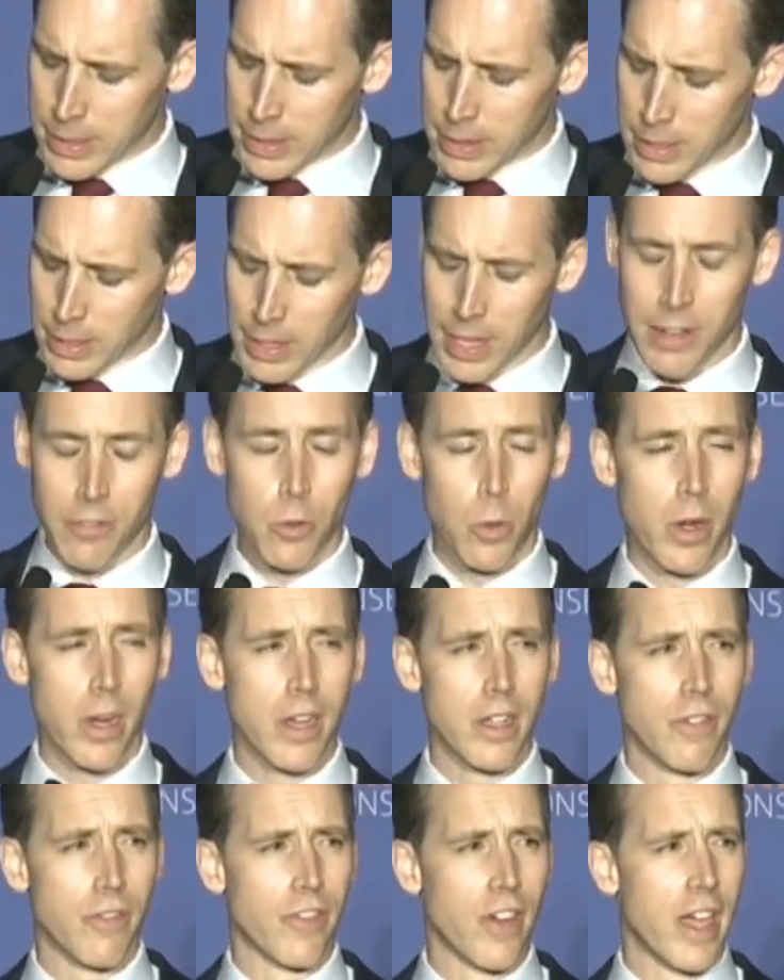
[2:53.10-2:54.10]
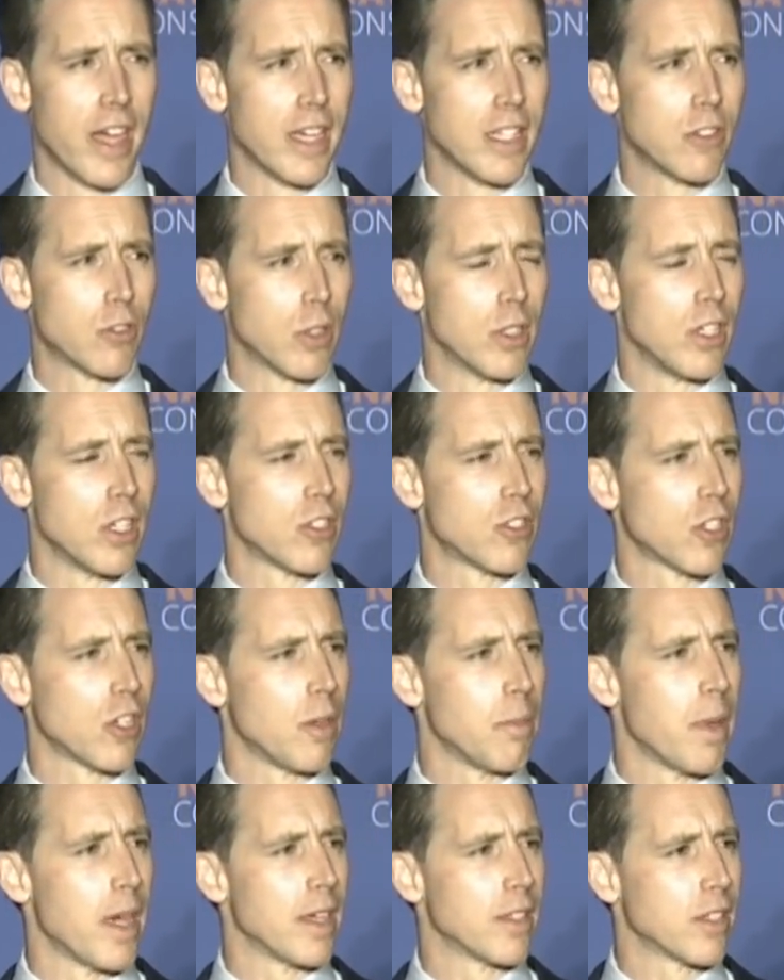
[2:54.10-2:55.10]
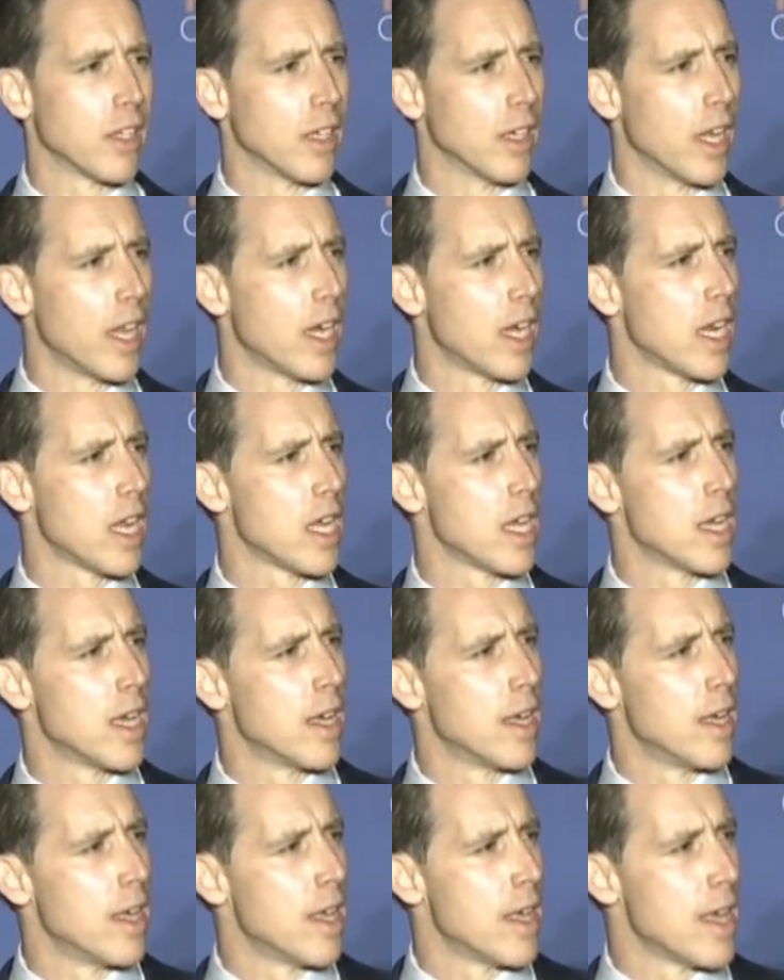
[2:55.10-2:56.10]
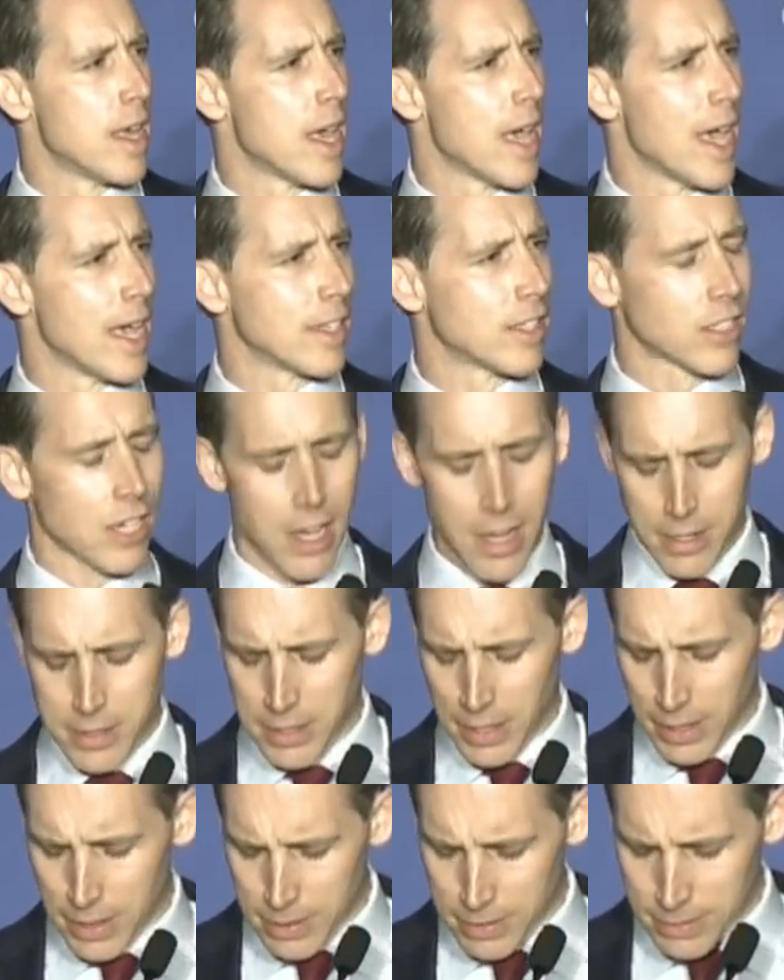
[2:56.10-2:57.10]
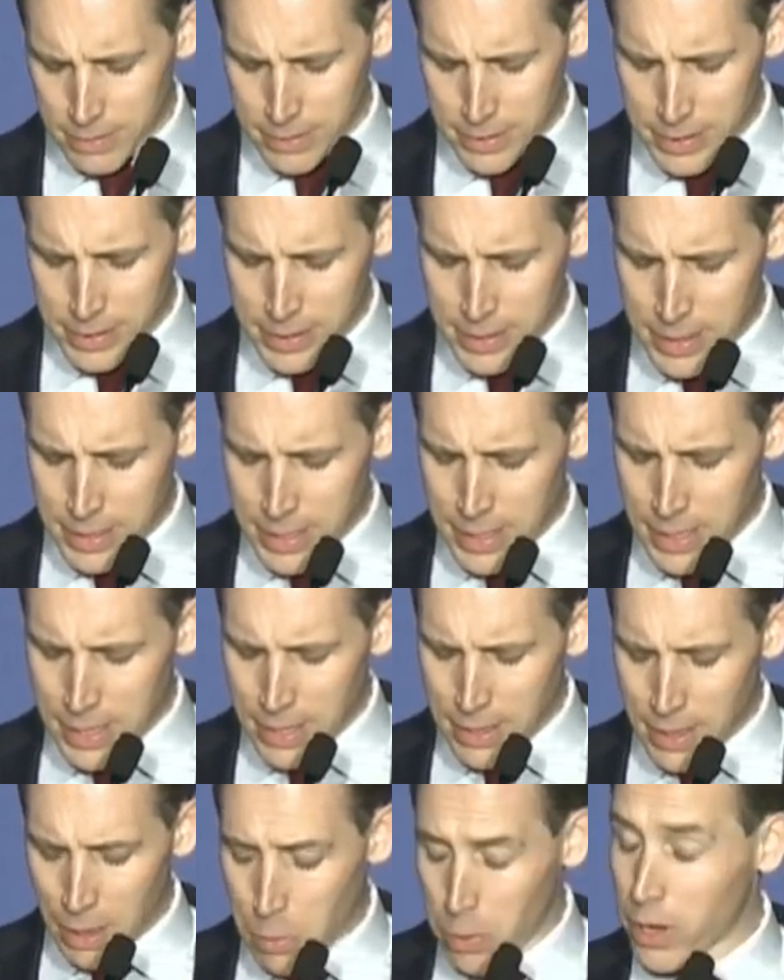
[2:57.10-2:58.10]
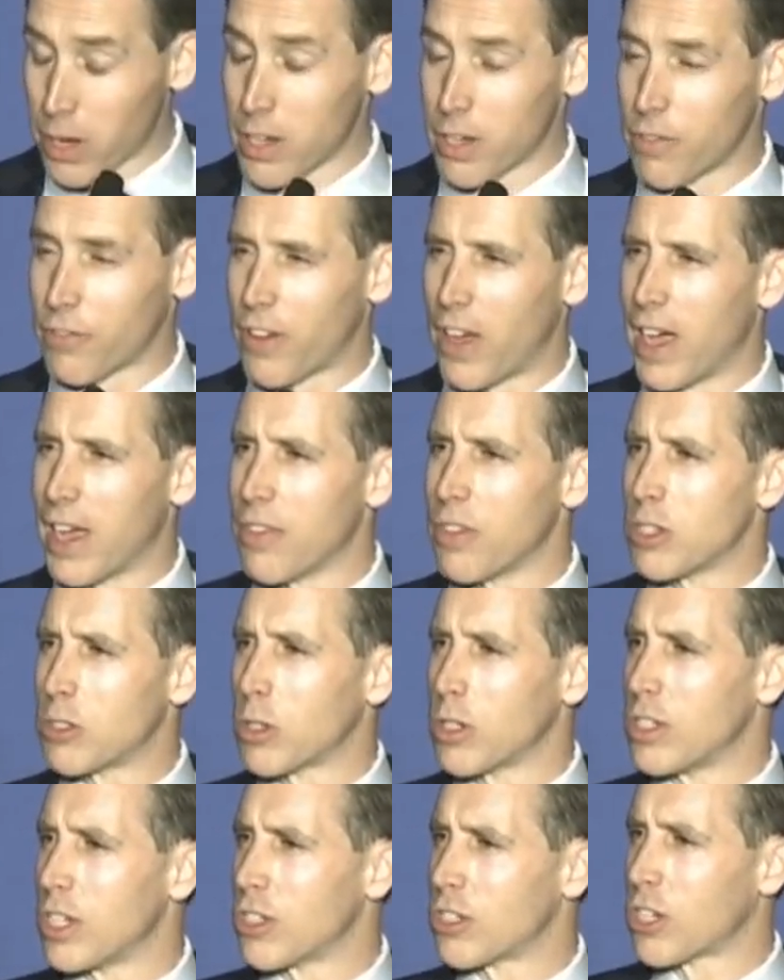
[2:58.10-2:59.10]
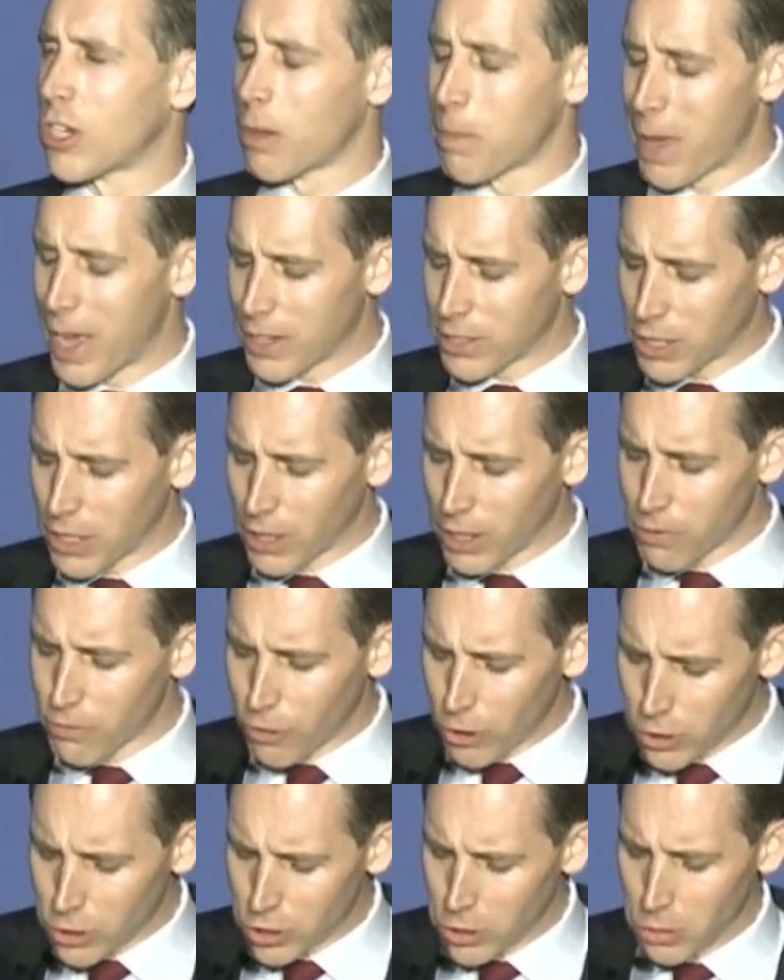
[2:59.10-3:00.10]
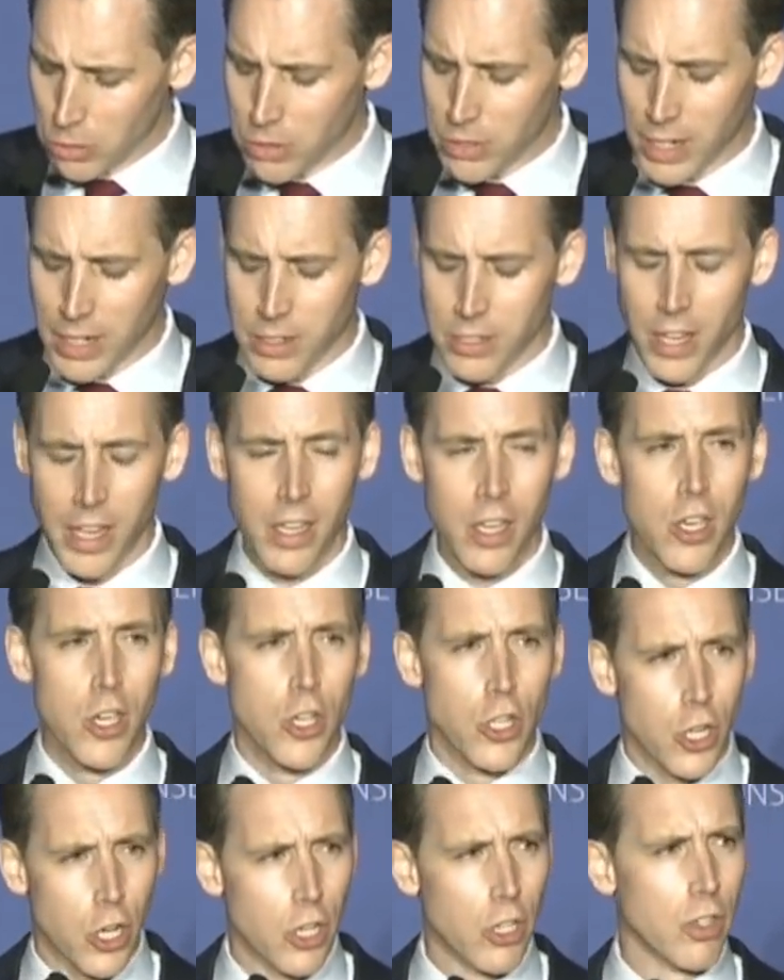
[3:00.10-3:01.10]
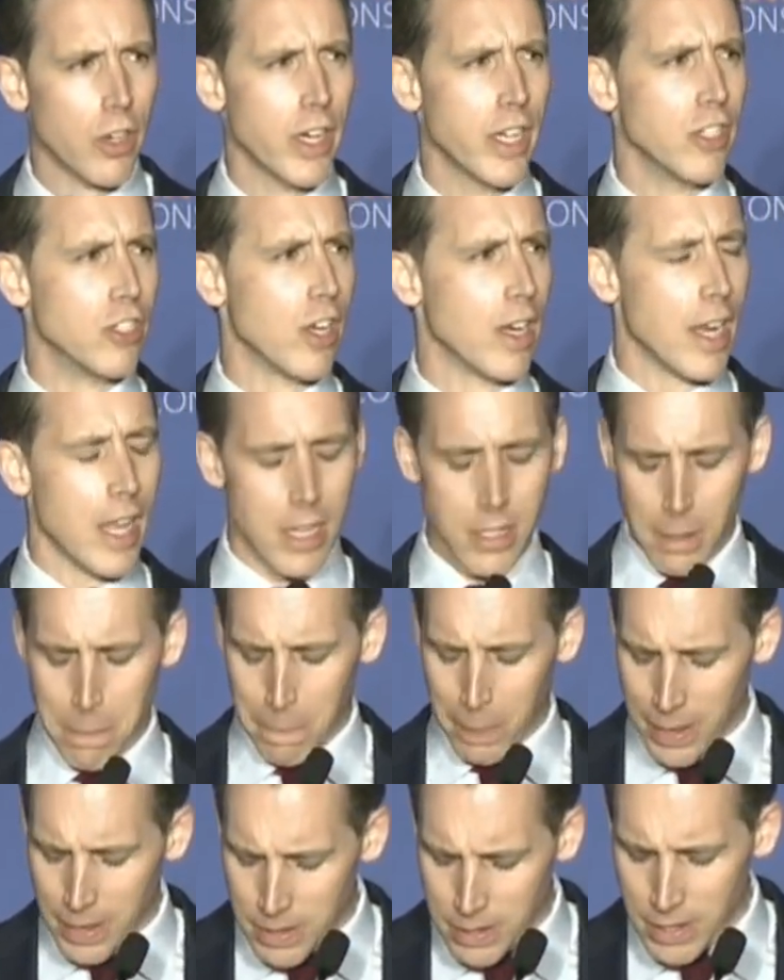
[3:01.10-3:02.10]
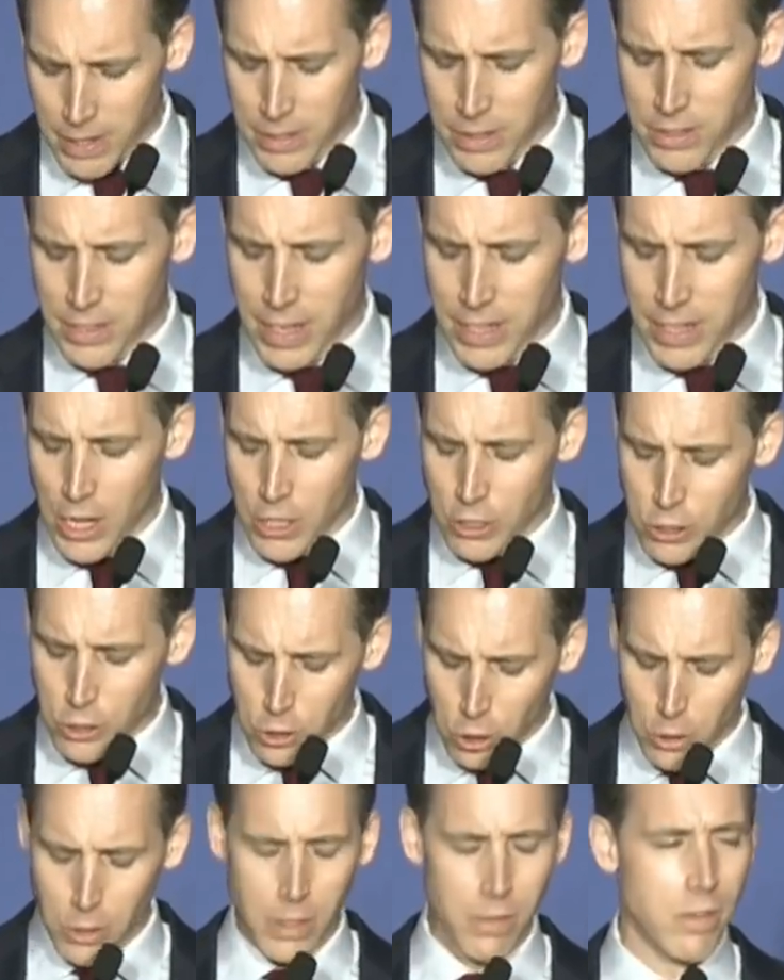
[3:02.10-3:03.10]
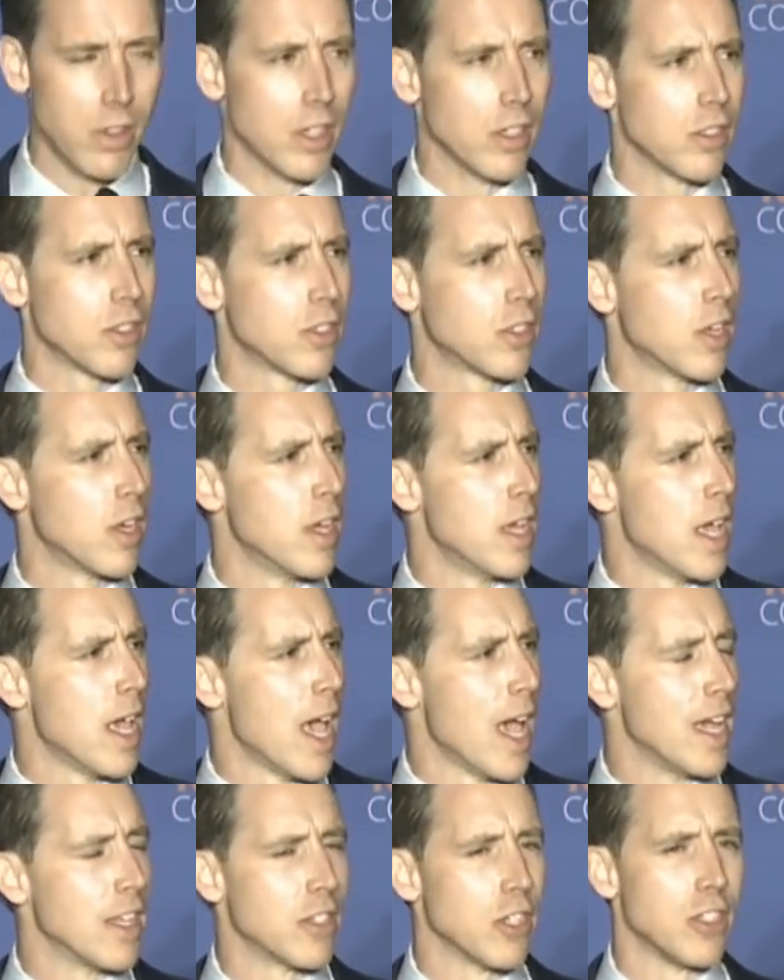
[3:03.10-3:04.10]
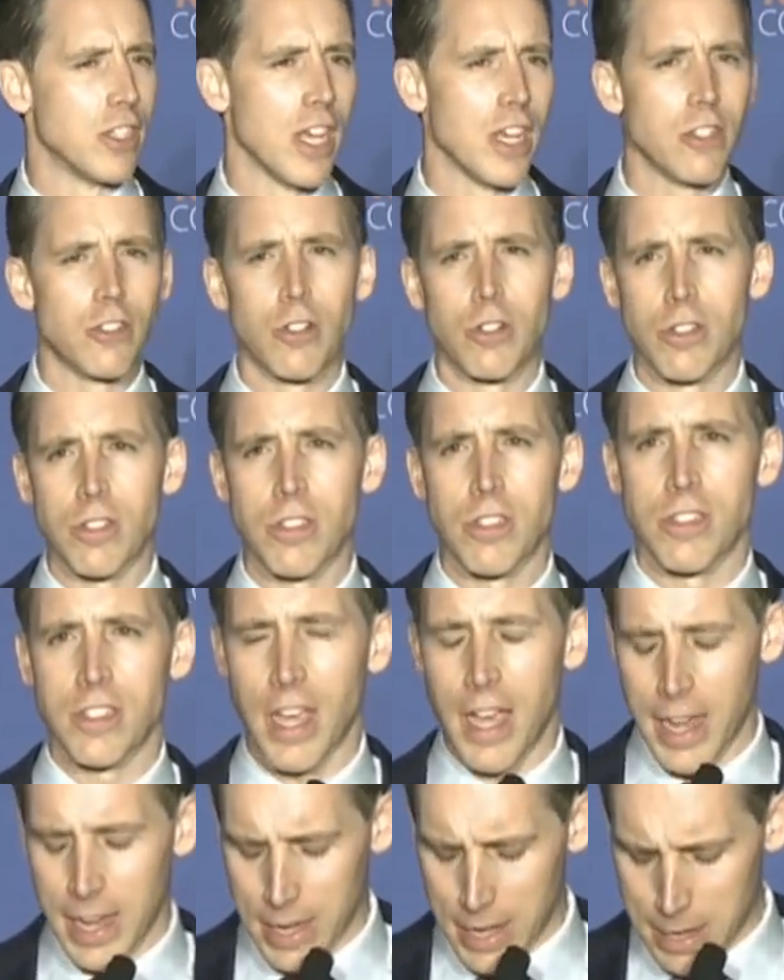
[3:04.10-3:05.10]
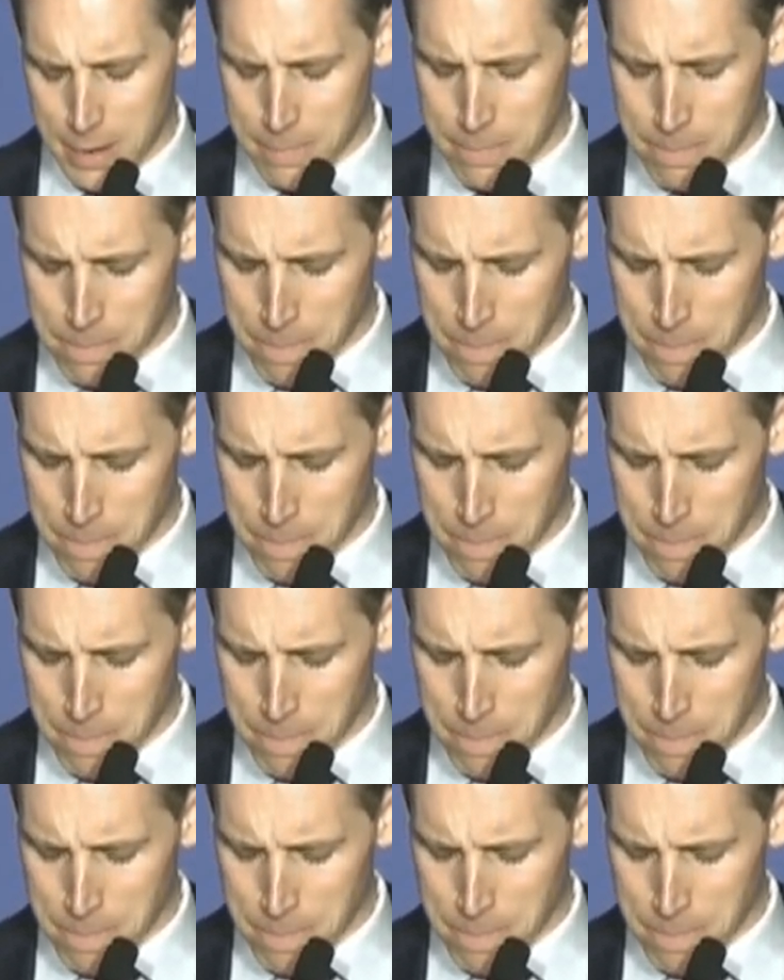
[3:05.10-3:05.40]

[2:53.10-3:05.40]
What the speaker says: The left want to define traditional masculinity as toxic. They want to define the traditional masculine virtues, things like courage and independence assertiveness, as a danger to society.